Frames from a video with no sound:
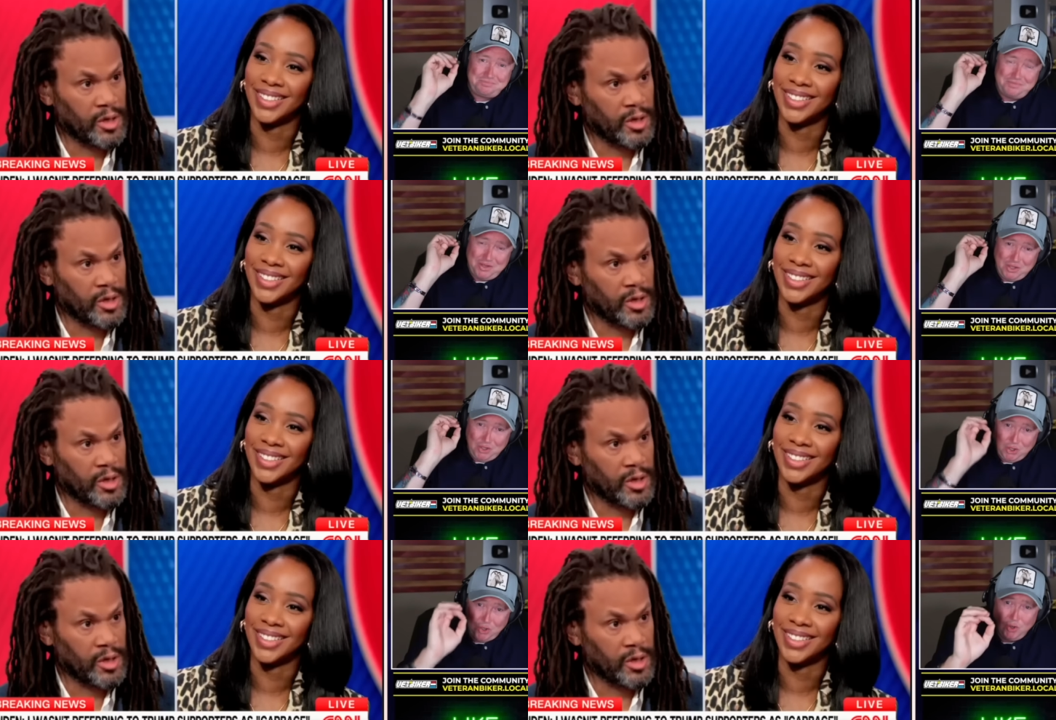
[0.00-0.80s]

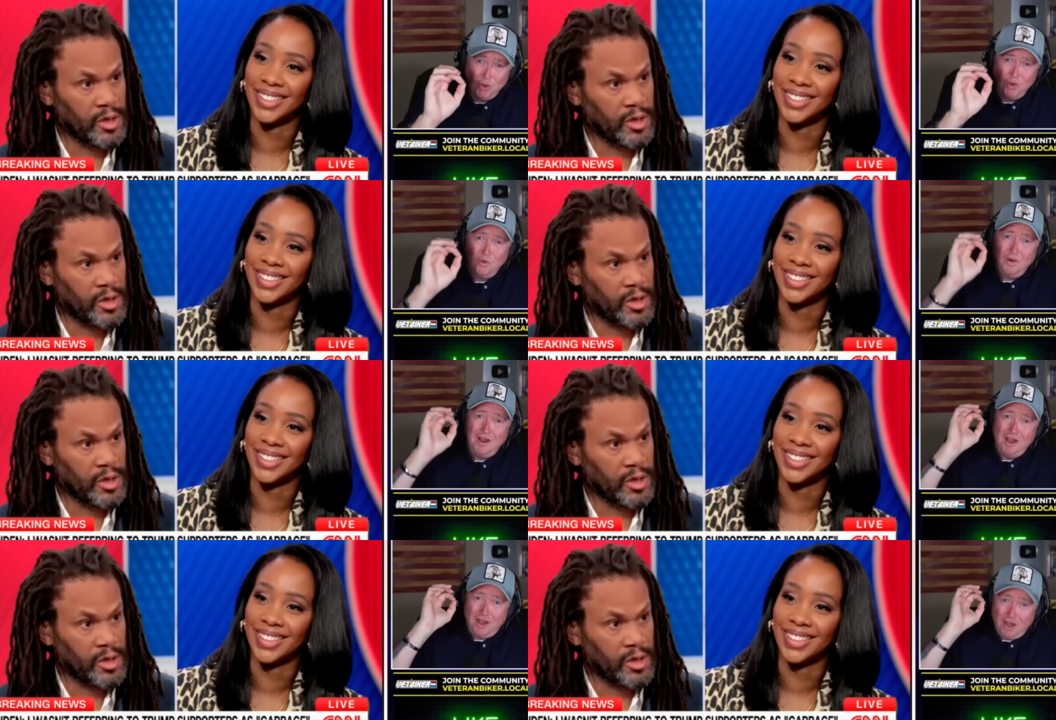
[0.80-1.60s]
Speaker 1: you
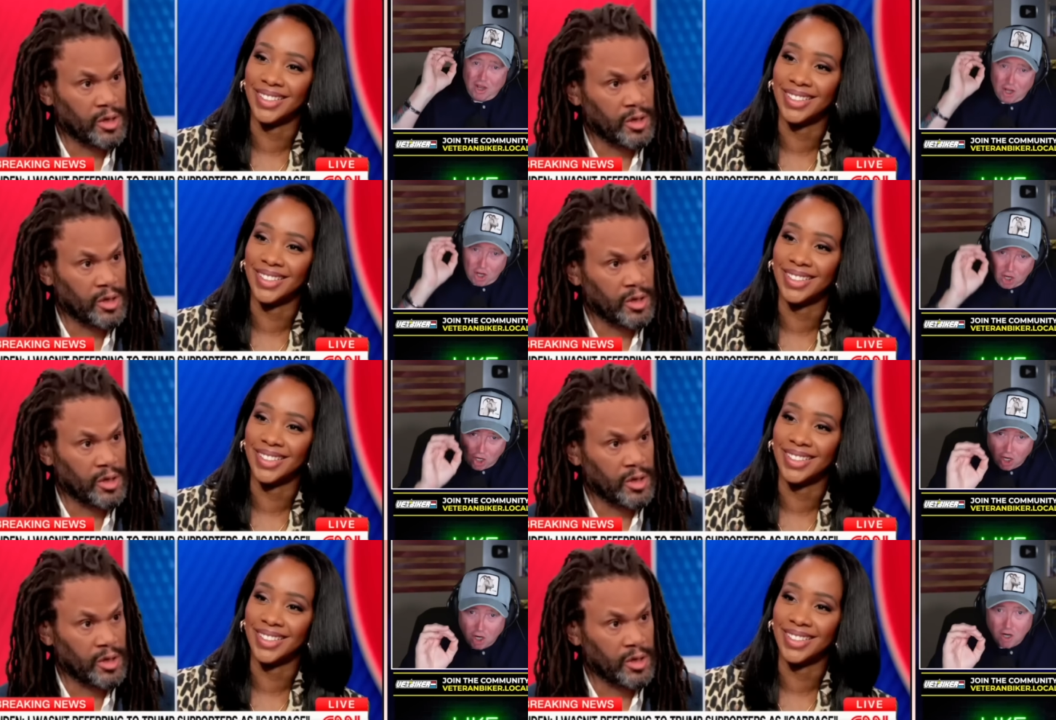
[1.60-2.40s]

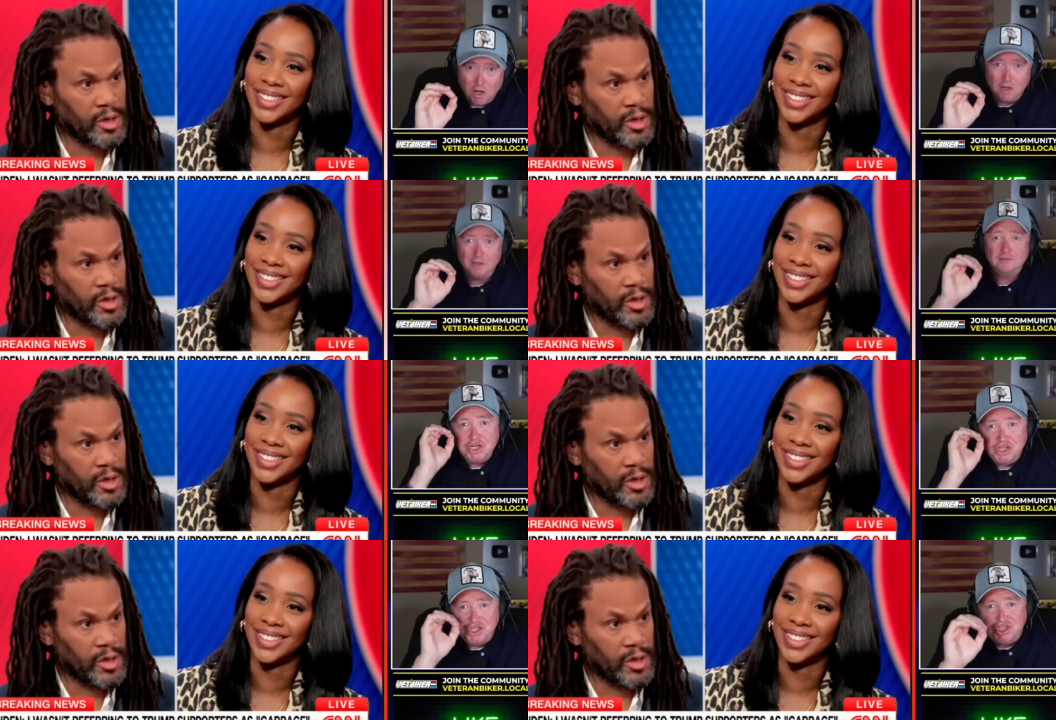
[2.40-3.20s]
are
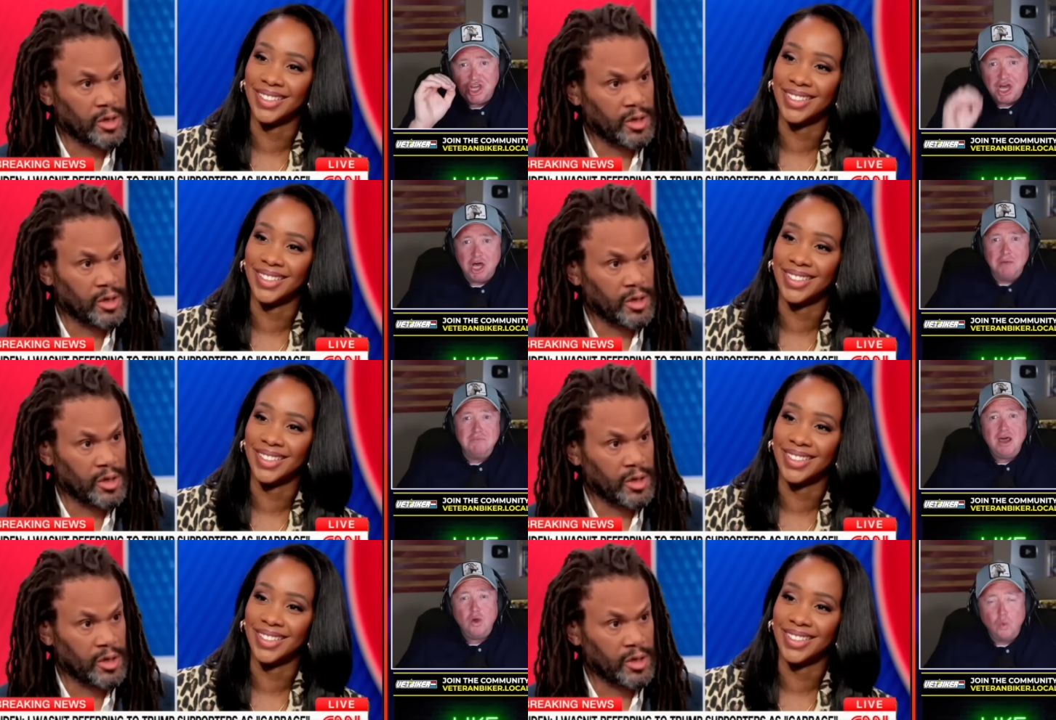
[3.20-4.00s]
dumb
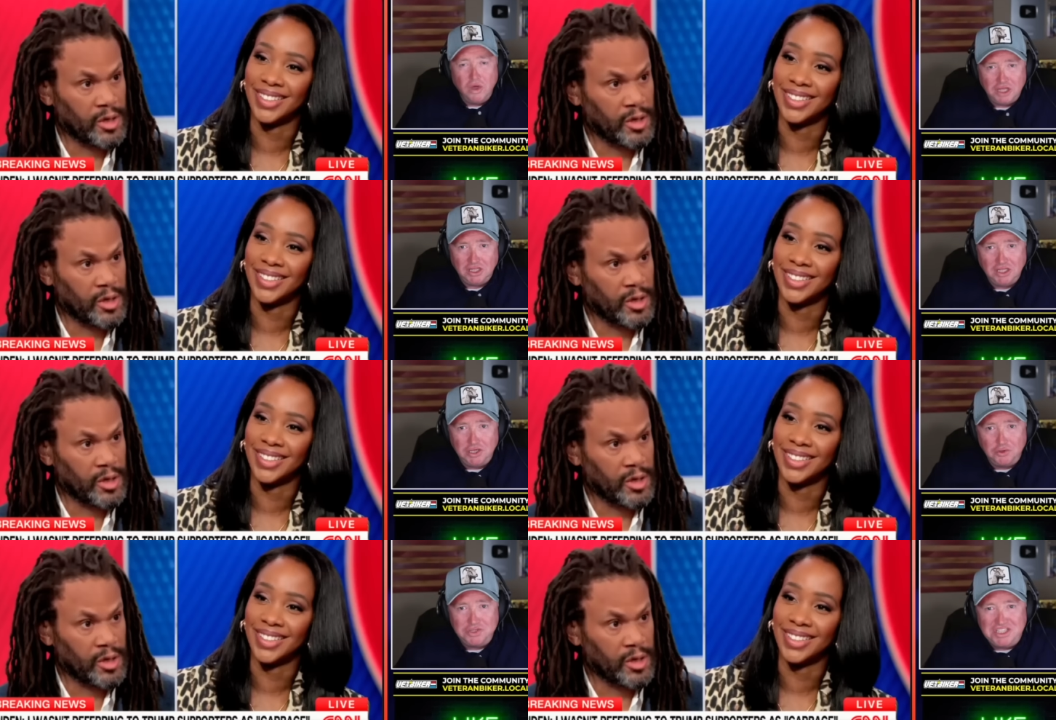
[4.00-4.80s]
with a
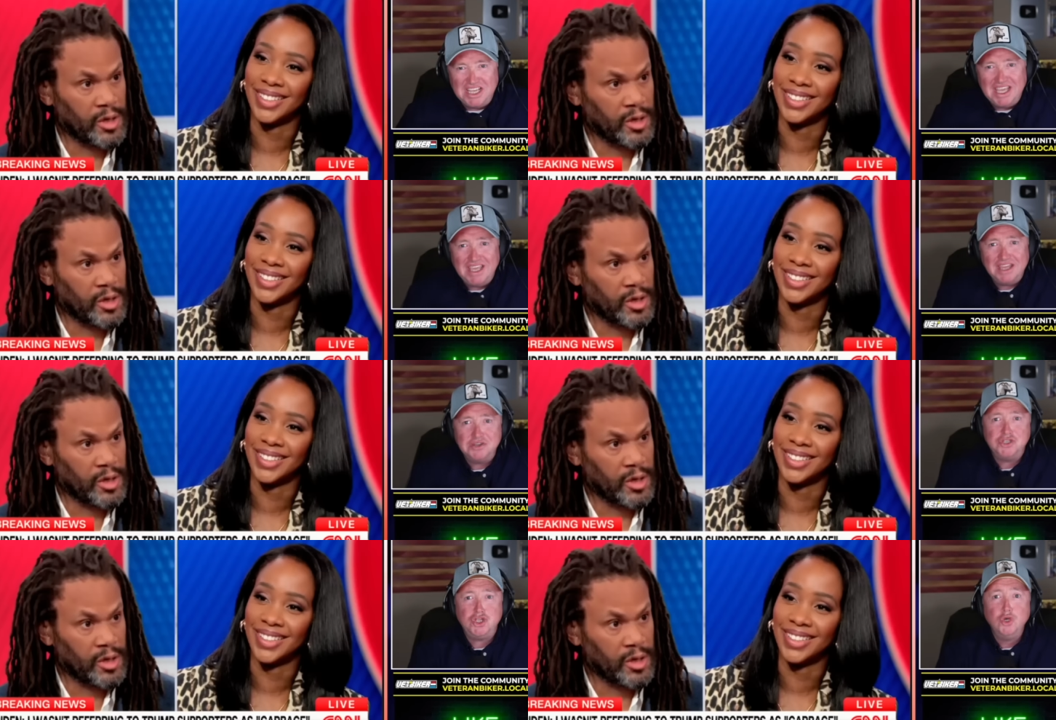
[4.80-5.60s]
little d
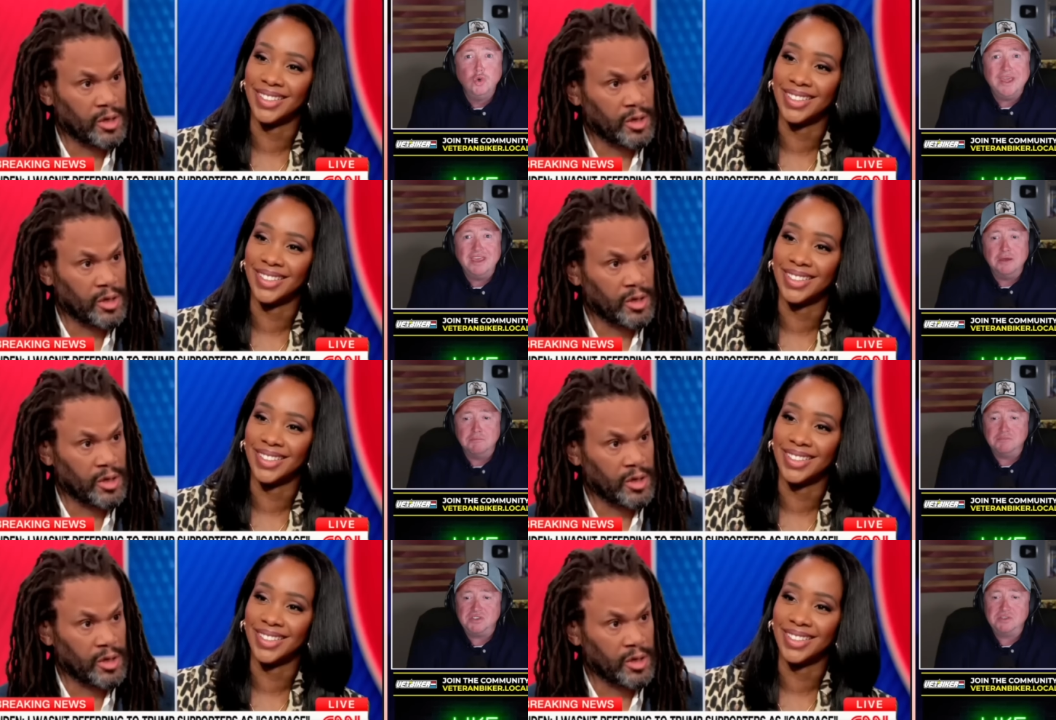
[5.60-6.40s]
Speaker 2: and two
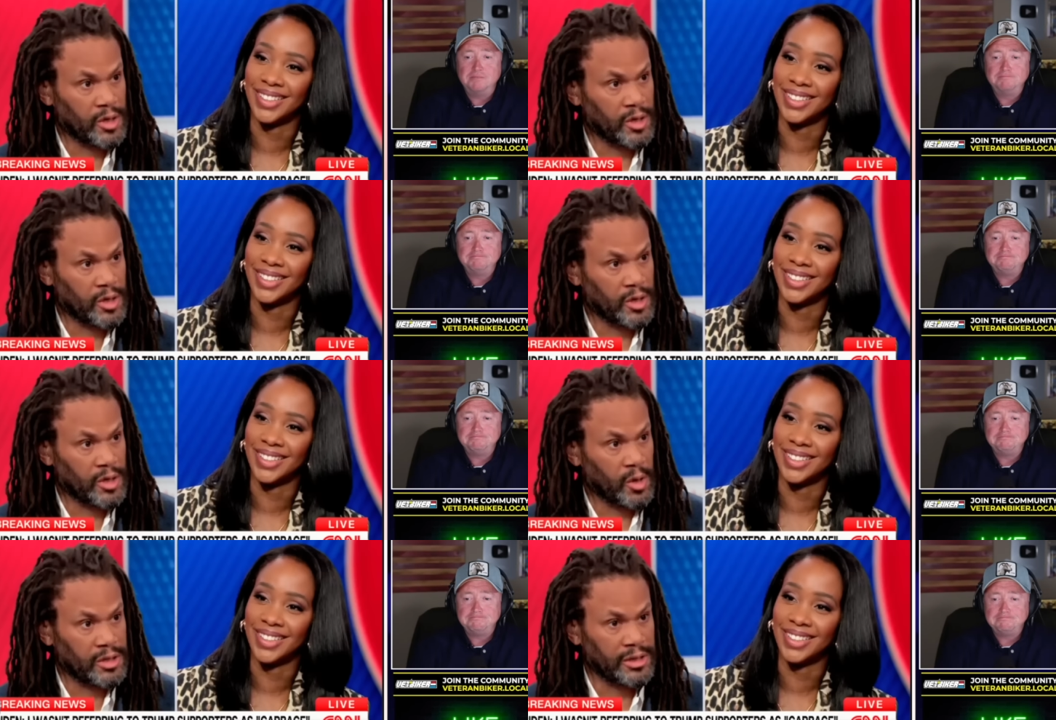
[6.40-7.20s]
m's.
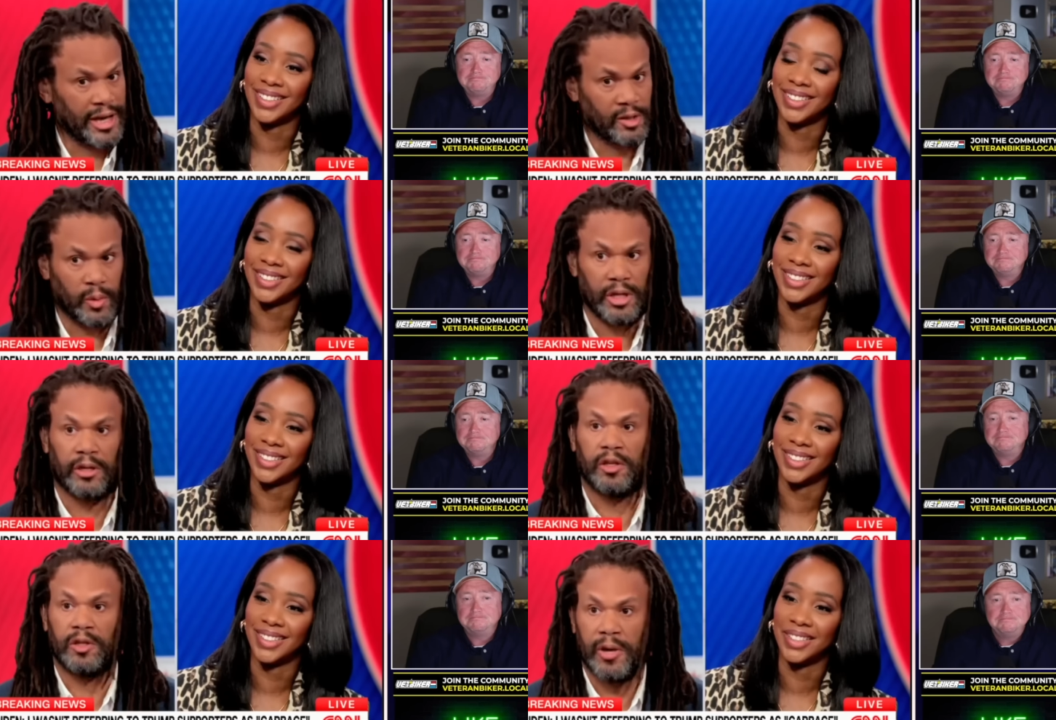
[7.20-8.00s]
Was last
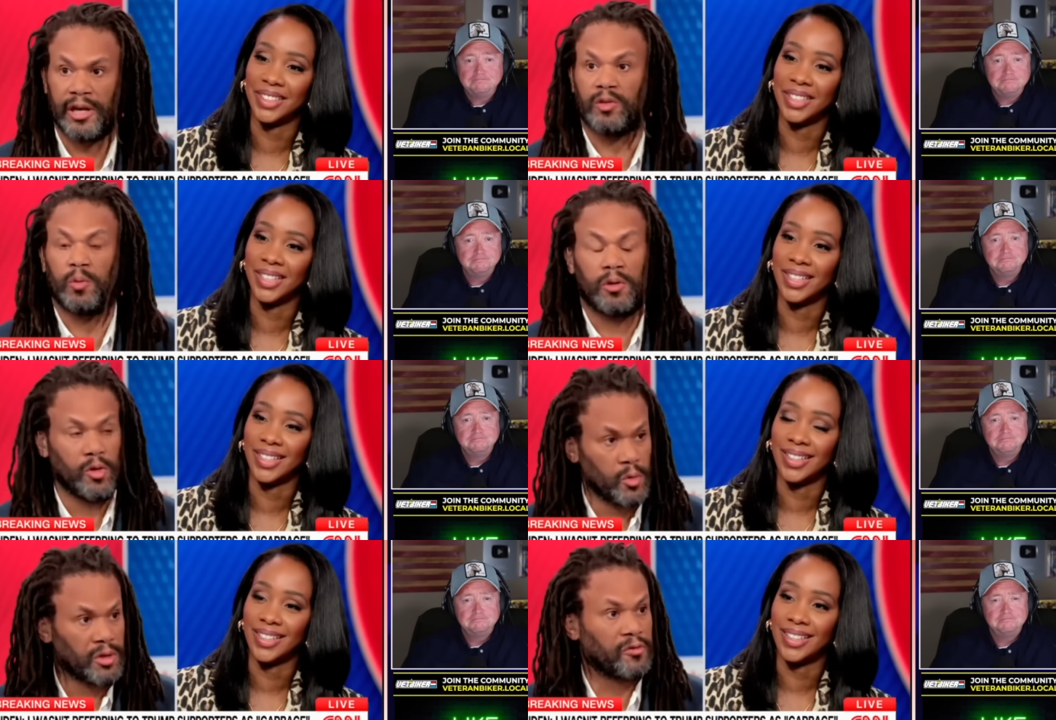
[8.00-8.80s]
week. He's best
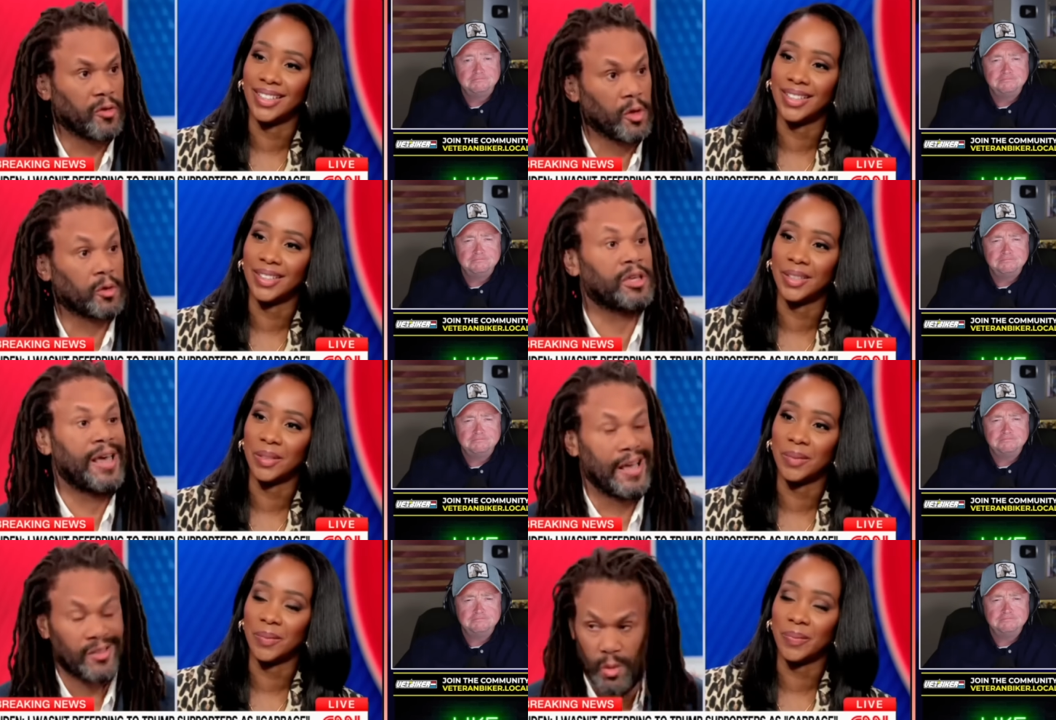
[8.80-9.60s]
with union
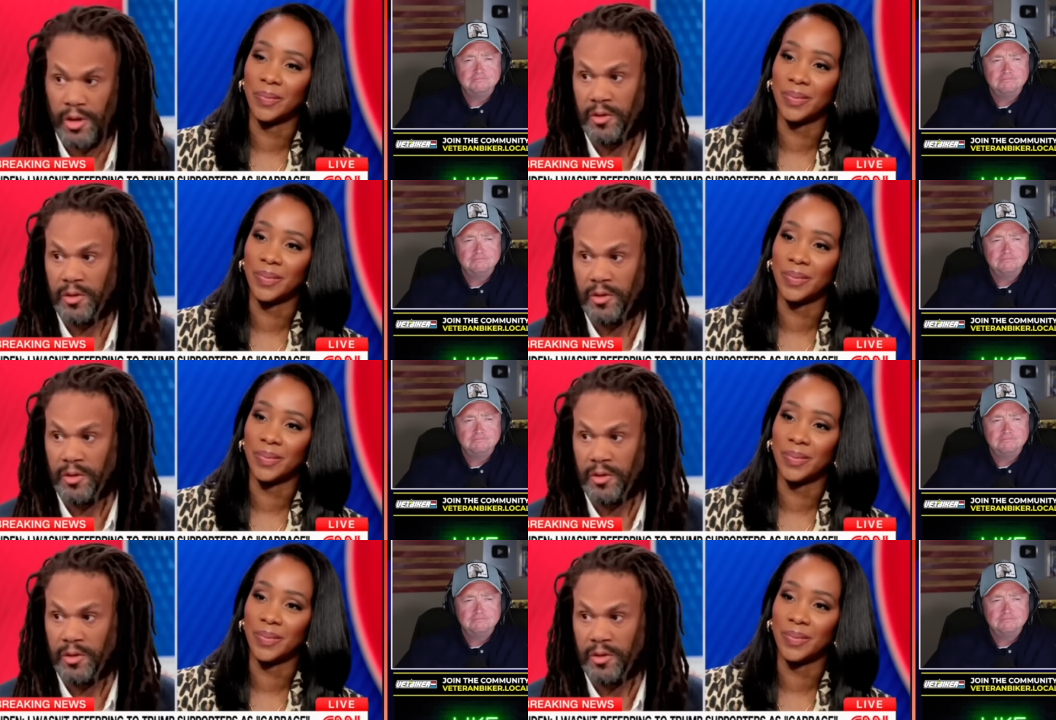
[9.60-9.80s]
folks, as he